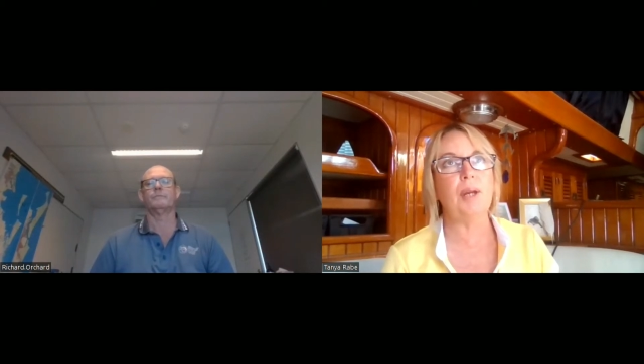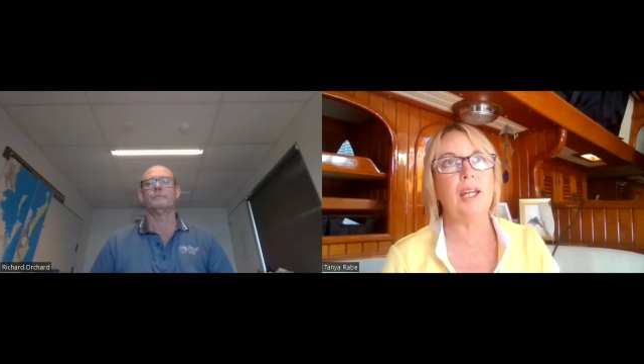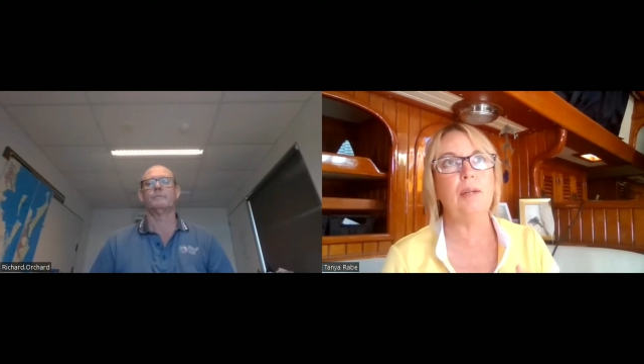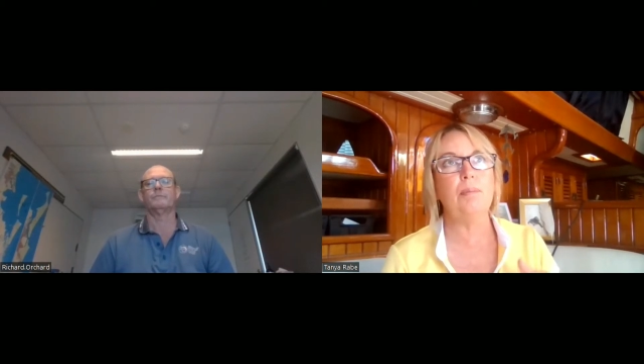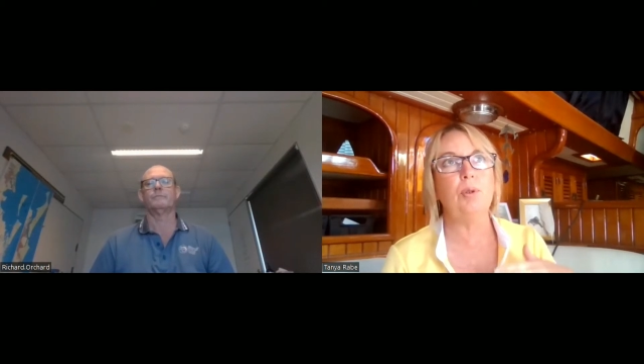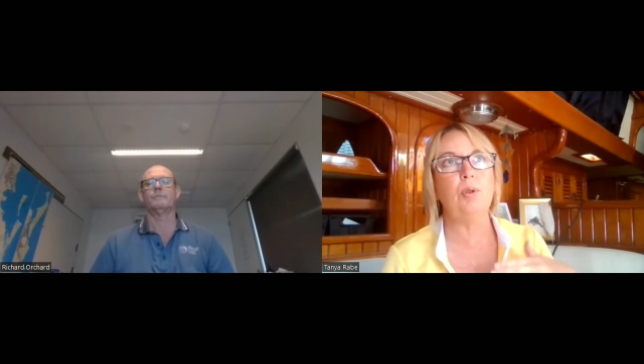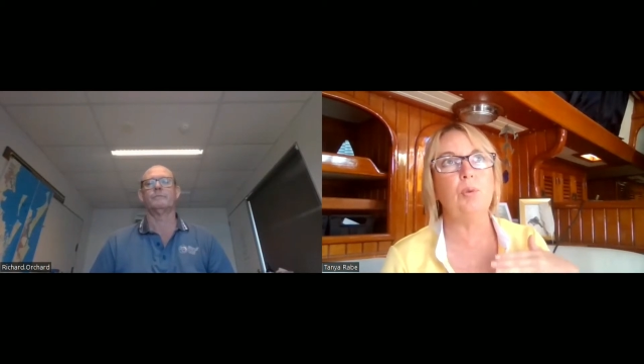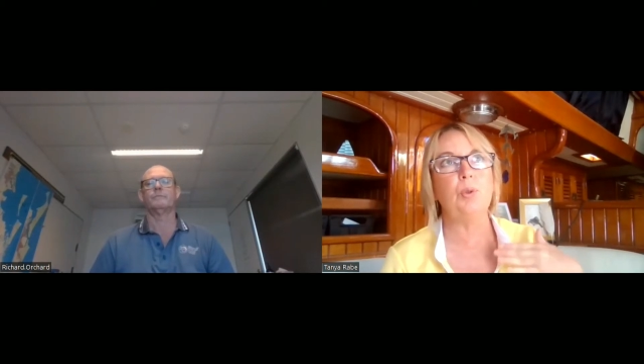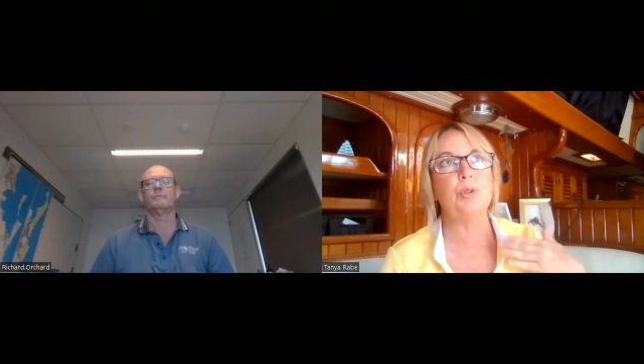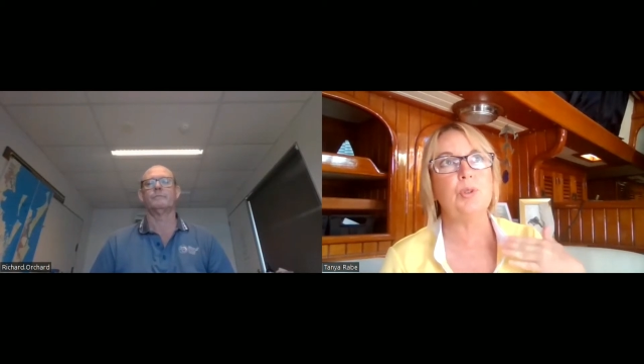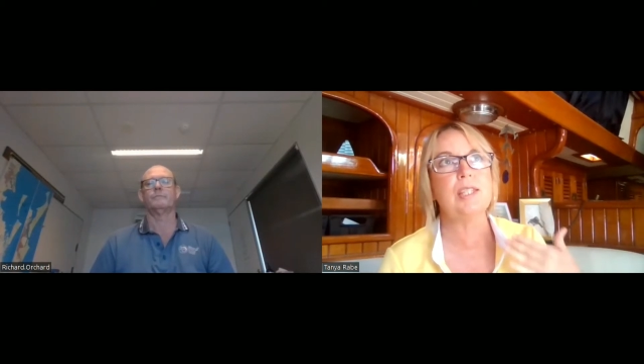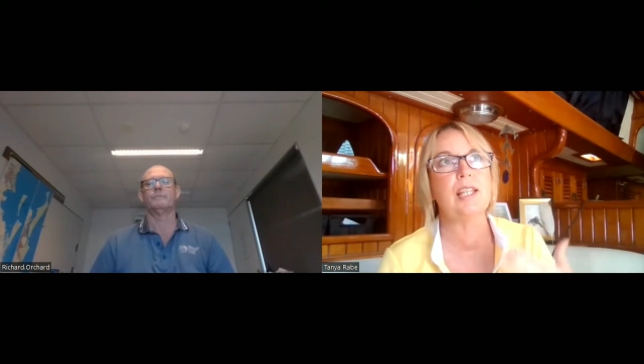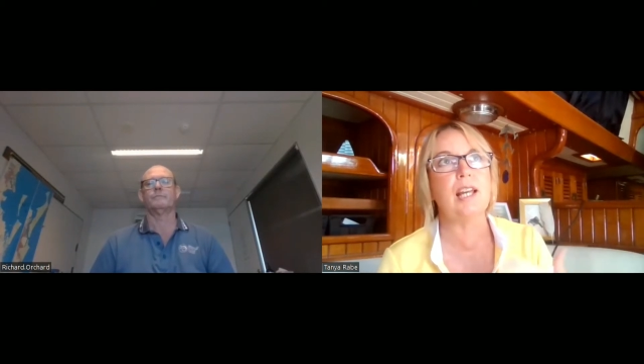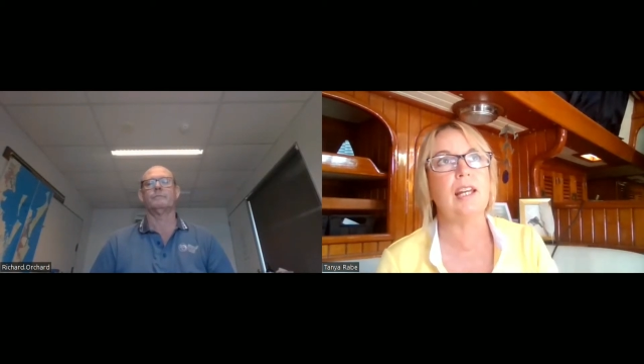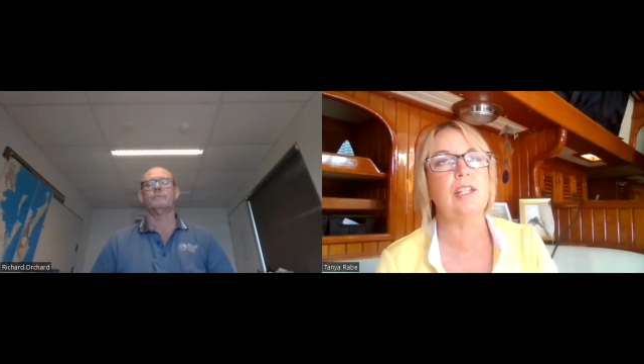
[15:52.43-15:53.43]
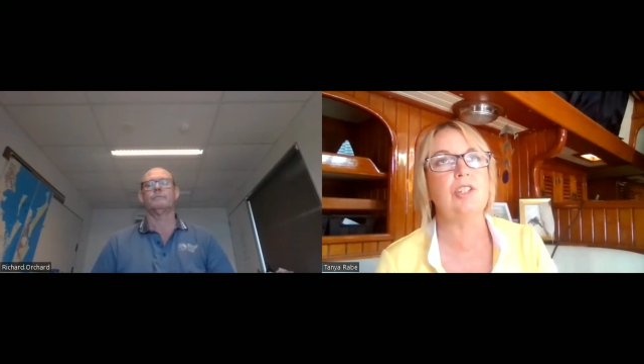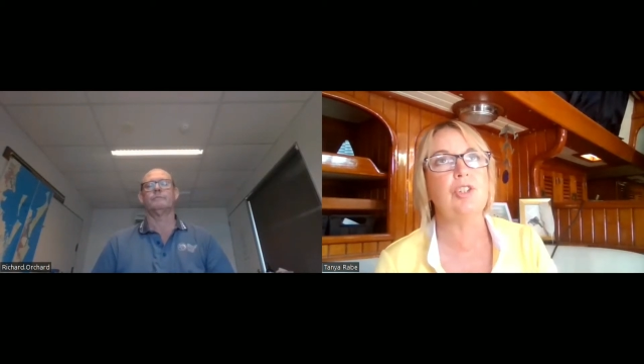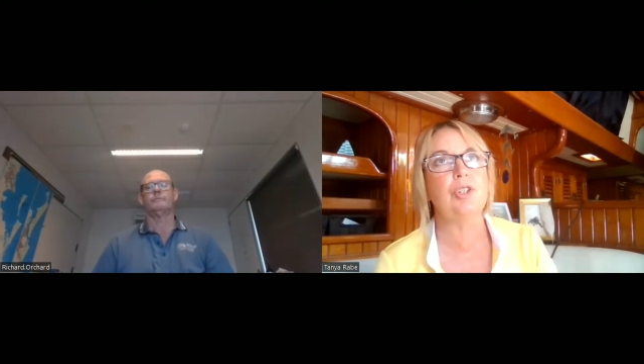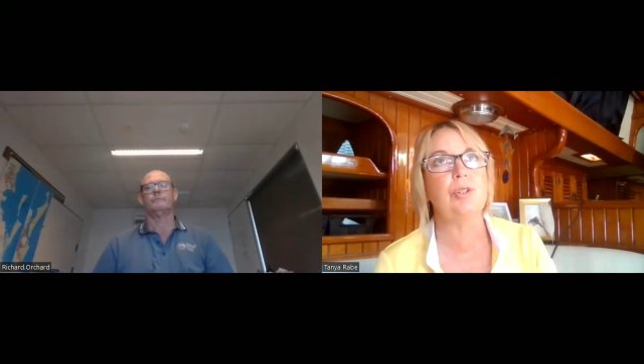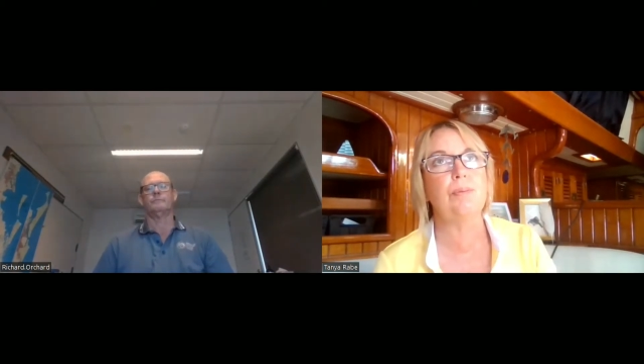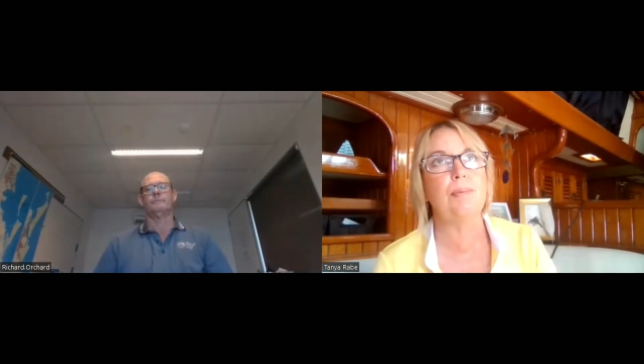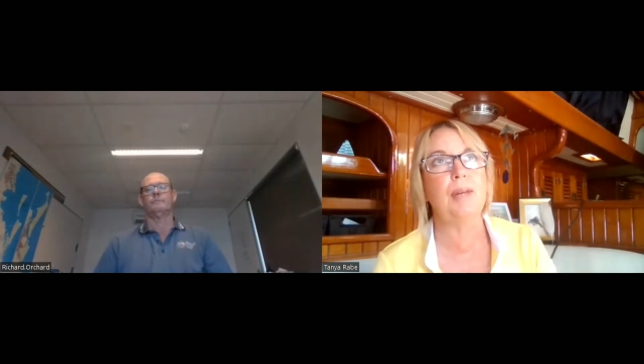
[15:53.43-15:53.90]
people will say
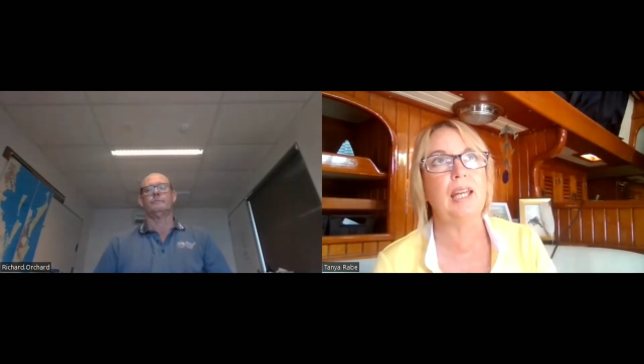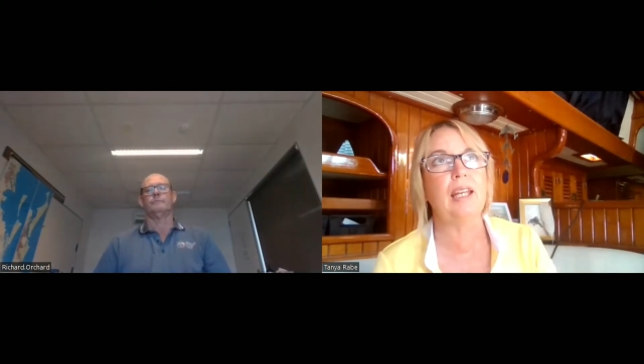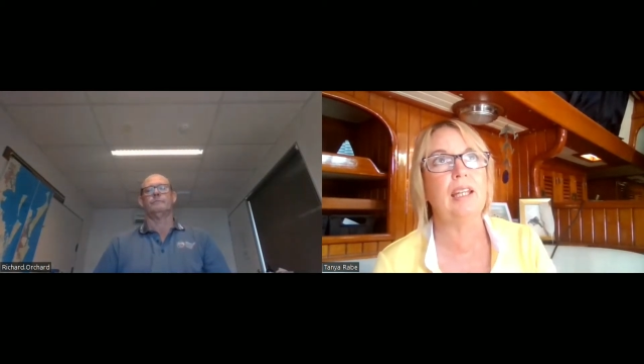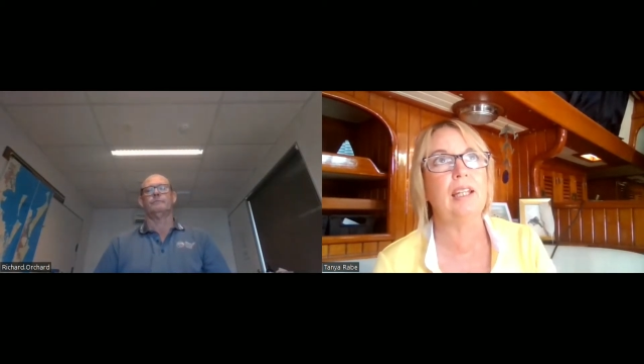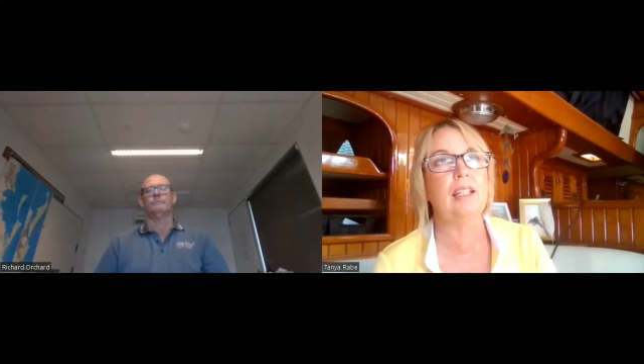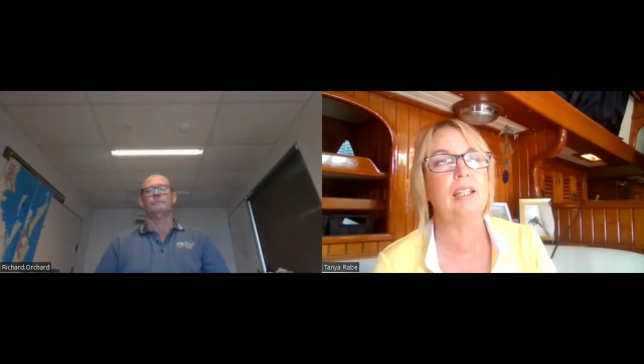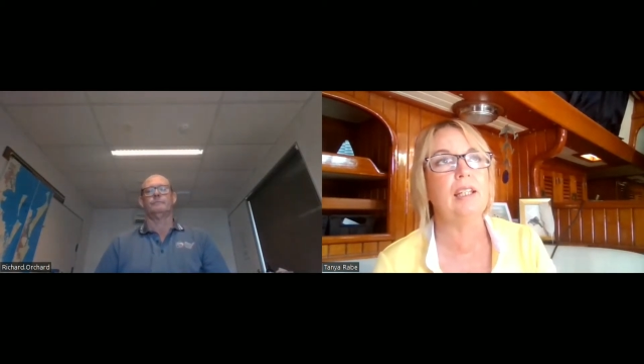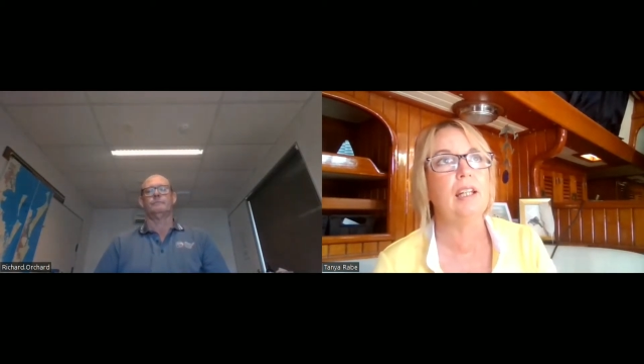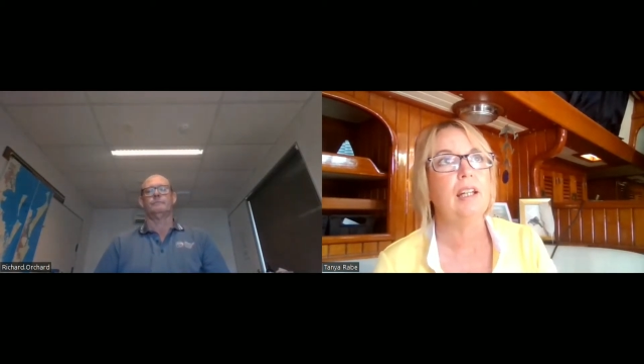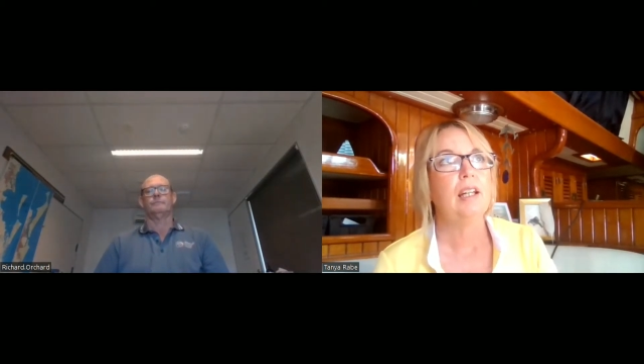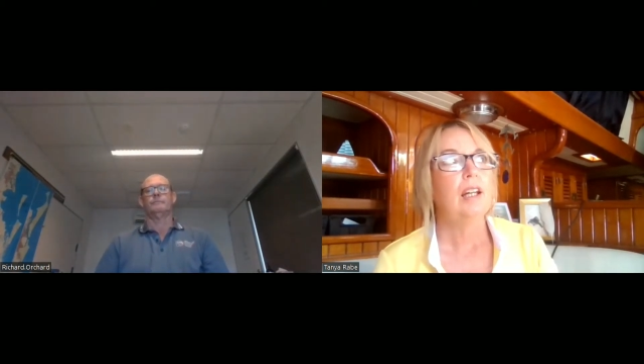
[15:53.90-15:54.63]
to me,